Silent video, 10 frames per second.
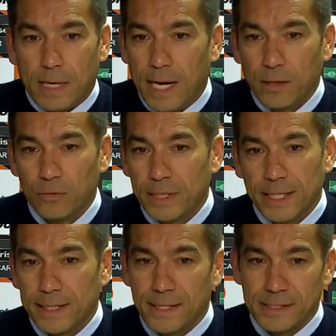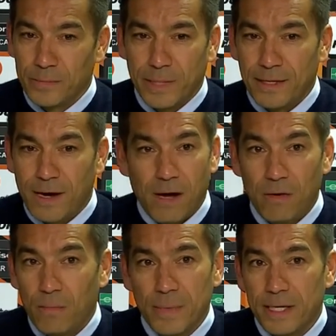I don't think it doesn't matter
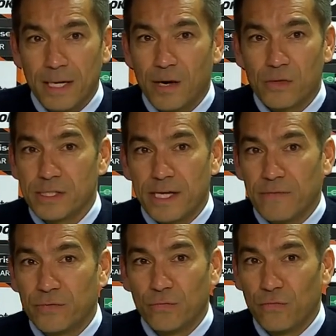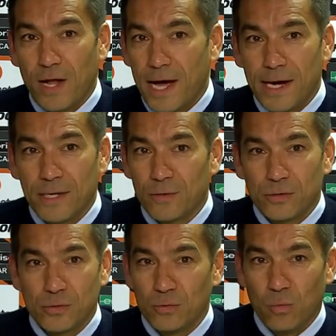how many hours they have to fly
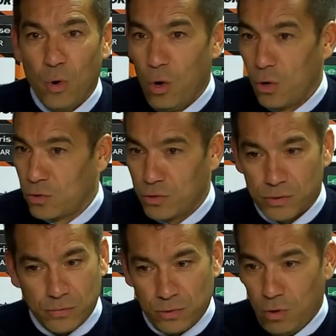or to walk or